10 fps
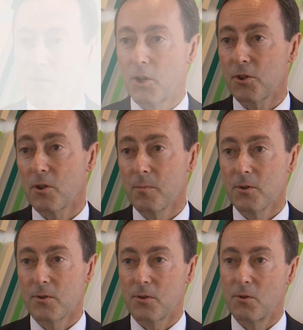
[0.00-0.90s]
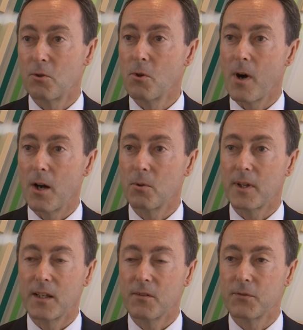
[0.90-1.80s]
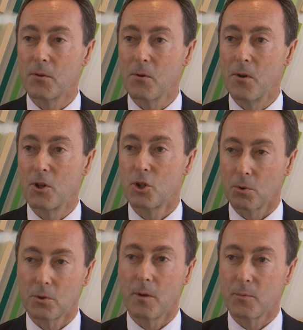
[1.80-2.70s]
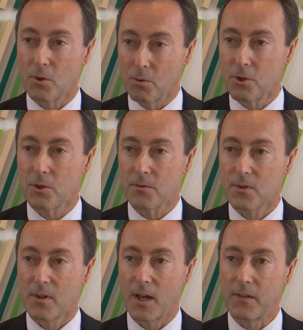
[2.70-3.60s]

The customers, you know, are looking for uh, short-term solutions,